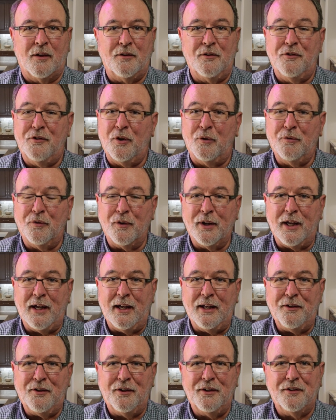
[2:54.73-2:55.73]
Don't
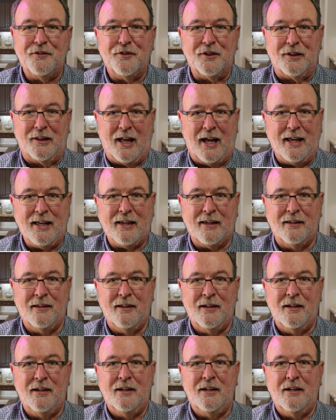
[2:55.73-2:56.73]
forget to like,
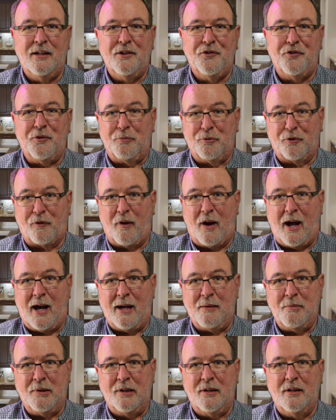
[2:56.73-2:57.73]

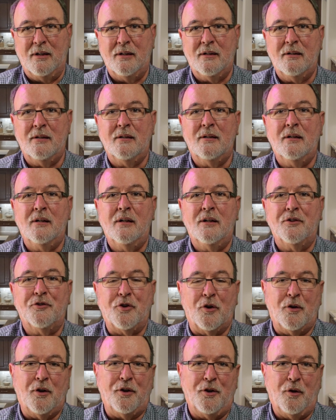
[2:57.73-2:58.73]
subscribe,
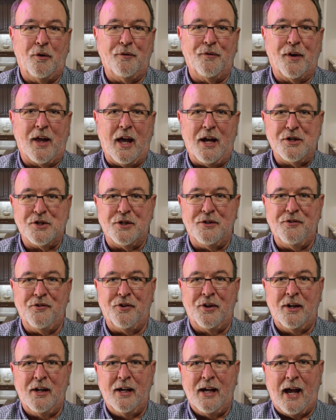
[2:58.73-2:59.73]
turn on notifications,
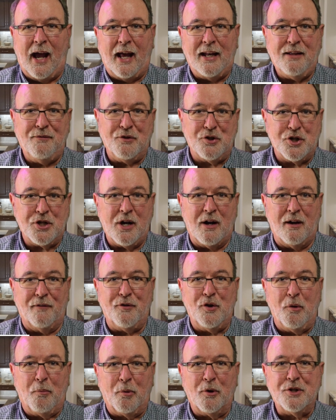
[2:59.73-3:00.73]
and even share if
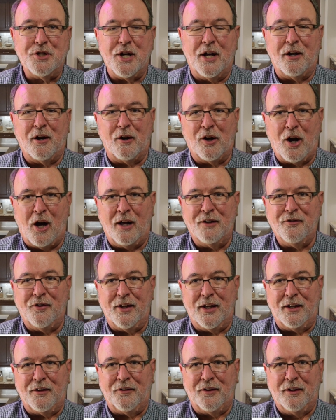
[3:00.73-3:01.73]
you appreciate our
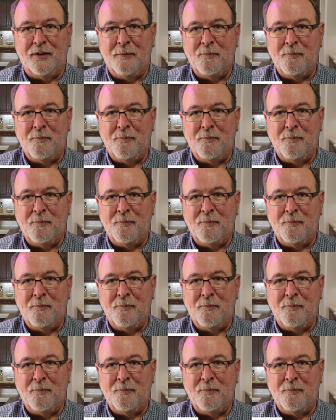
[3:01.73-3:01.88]
content.